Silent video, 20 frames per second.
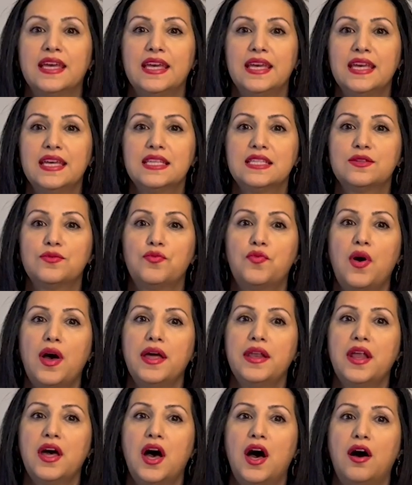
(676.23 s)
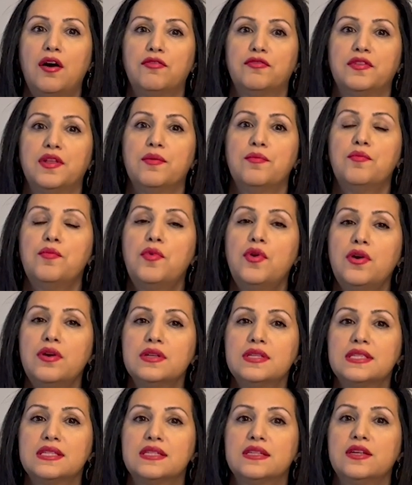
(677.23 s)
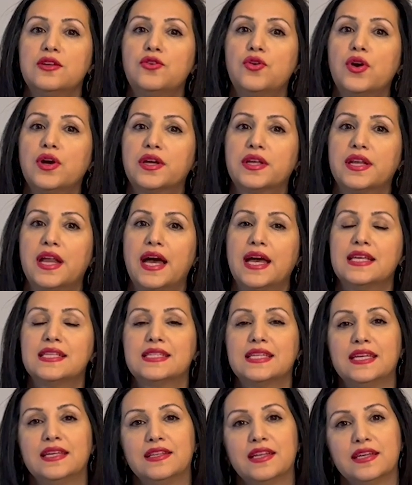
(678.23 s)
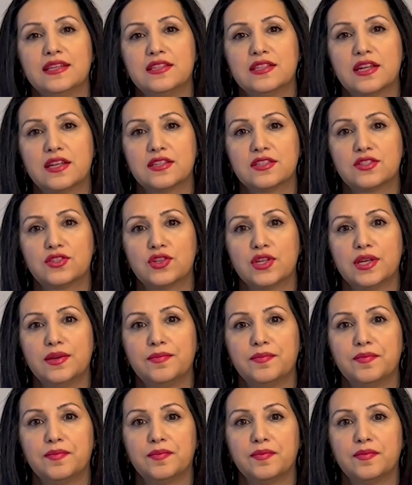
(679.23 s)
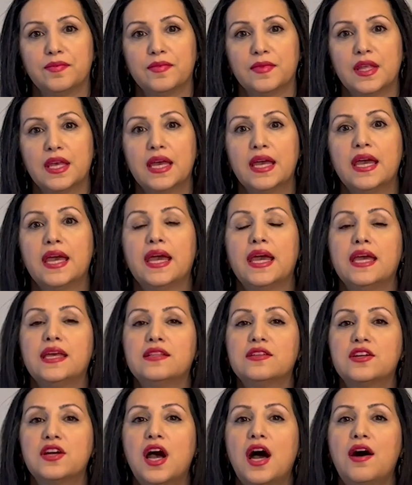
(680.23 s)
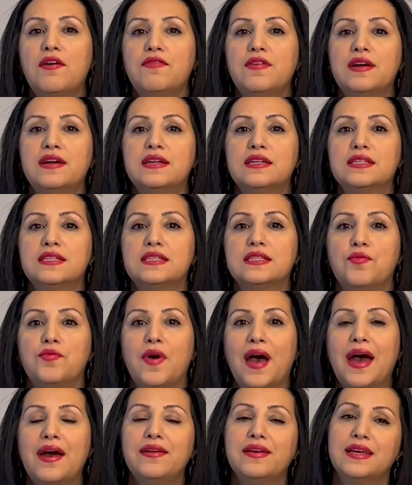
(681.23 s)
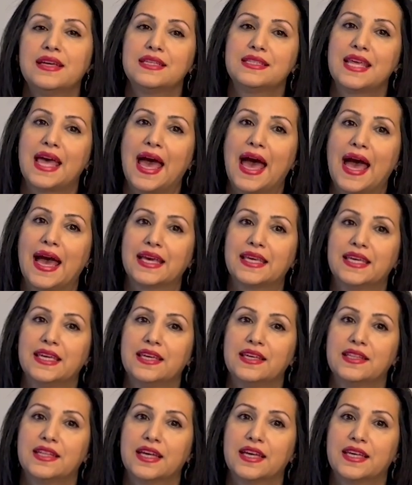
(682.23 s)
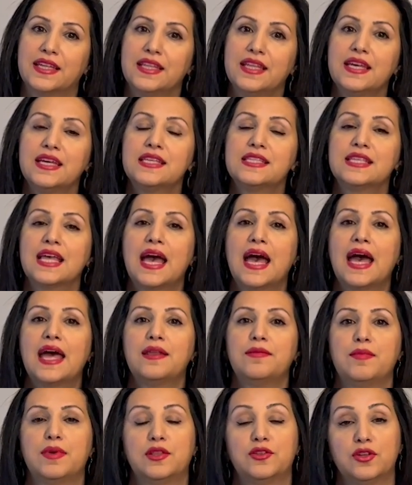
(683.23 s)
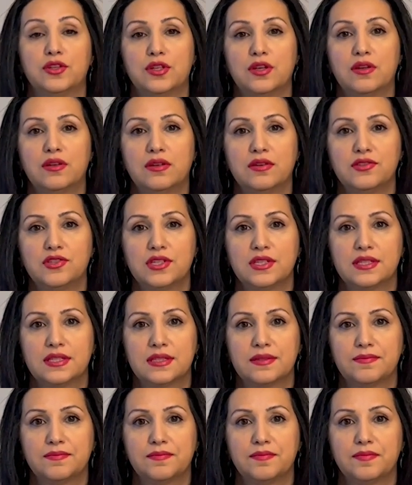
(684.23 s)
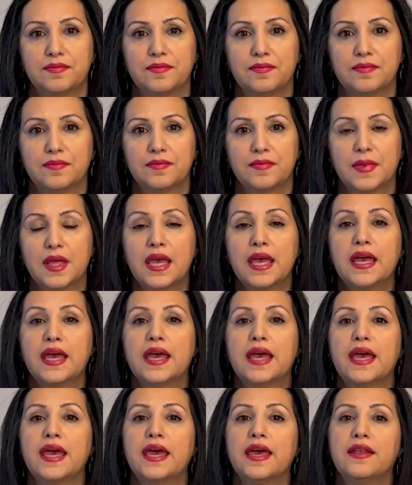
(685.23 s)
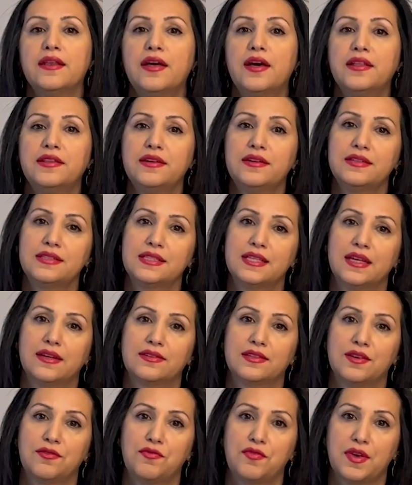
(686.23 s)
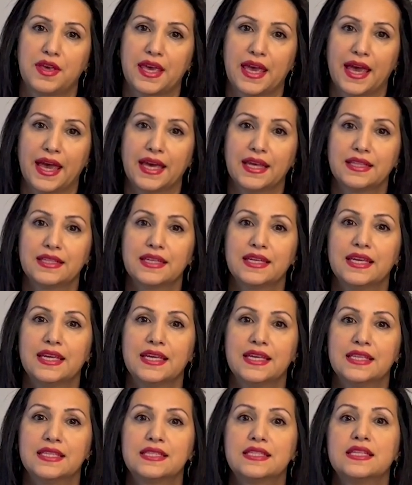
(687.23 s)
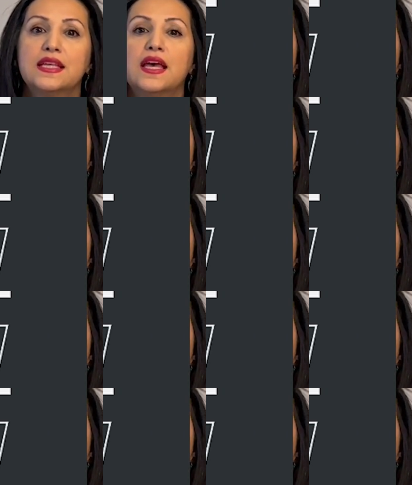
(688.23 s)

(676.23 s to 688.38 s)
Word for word: is one of the most recognized in the industry. It covers various hacking techniques and methodologies. Another certificate is